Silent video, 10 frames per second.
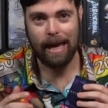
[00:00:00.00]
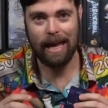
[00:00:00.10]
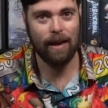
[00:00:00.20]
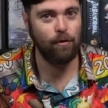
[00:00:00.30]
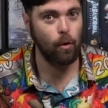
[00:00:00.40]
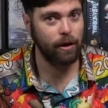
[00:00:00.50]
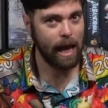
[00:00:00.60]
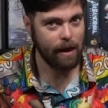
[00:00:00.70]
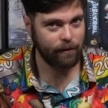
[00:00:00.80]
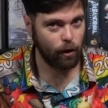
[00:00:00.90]
If you already
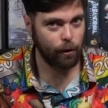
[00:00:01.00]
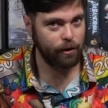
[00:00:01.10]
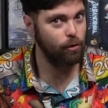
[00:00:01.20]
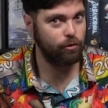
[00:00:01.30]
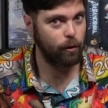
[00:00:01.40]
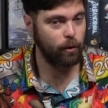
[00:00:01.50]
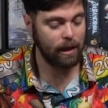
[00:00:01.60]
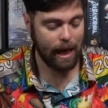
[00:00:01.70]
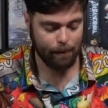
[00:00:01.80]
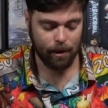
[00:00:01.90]
have a card in your secret
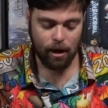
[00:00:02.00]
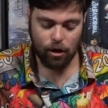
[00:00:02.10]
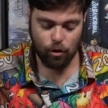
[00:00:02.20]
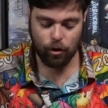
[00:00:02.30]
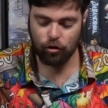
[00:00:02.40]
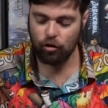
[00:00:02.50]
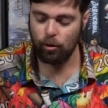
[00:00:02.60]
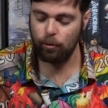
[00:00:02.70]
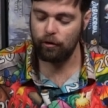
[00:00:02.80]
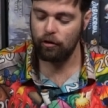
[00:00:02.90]
lab, you could
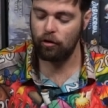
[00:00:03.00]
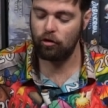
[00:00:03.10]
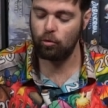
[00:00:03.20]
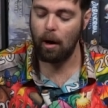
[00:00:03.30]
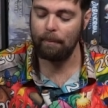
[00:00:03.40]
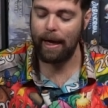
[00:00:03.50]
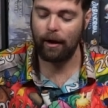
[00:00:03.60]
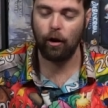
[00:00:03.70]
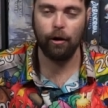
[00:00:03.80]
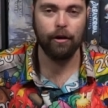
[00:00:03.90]
choose to swap
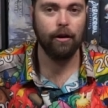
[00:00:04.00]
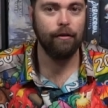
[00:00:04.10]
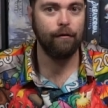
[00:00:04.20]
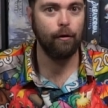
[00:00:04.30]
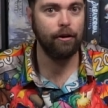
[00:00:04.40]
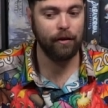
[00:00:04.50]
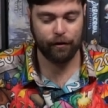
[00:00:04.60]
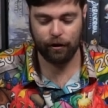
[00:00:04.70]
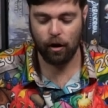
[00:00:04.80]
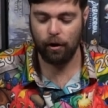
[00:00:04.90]
that card for a
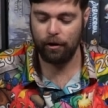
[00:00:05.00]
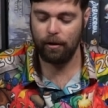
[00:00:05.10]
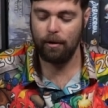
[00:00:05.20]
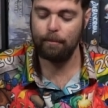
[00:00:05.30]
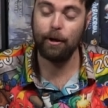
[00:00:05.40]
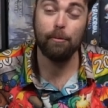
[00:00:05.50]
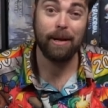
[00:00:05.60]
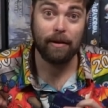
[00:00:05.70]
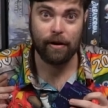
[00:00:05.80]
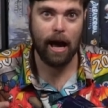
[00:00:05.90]
different card, but you may
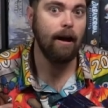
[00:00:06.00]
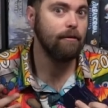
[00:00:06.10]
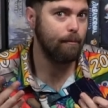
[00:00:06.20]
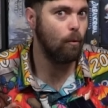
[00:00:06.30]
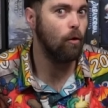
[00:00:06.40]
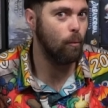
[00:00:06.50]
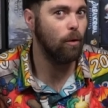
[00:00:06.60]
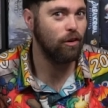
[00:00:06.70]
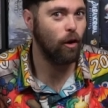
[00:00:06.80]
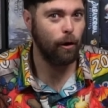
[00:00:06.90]
never have more than
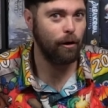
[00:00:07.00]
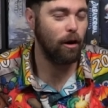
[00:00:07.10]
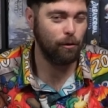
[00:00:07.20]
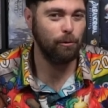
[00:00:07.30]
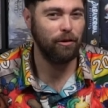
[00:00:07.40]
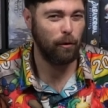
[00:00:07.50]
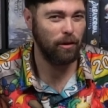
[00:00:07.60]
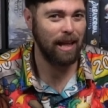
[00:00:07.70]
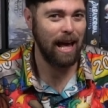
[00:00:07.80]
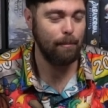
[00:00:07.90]
one card on your
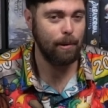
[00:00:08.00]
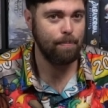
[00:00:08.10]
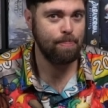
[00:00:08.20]
secret lab.